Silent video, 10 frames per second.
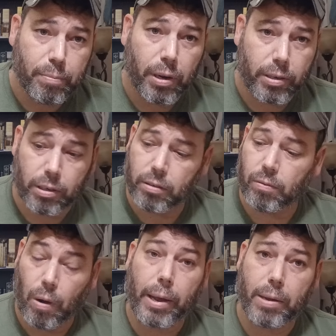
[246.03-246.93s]
Bunyan,
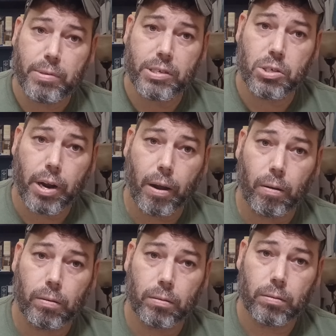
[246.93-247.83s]
while he was in
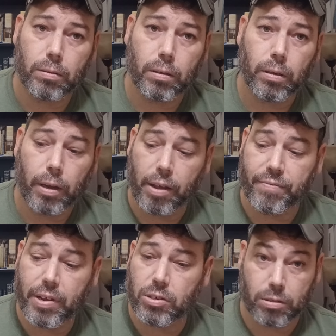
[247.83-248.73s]
jail, a
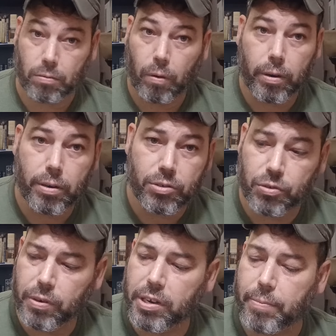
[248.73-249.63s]
vision or a
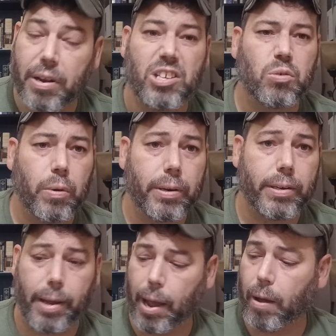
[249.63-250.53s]
dream, and he's written
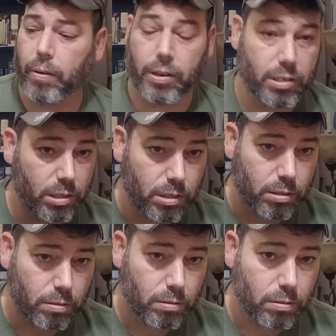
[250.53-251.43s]
it down. And this is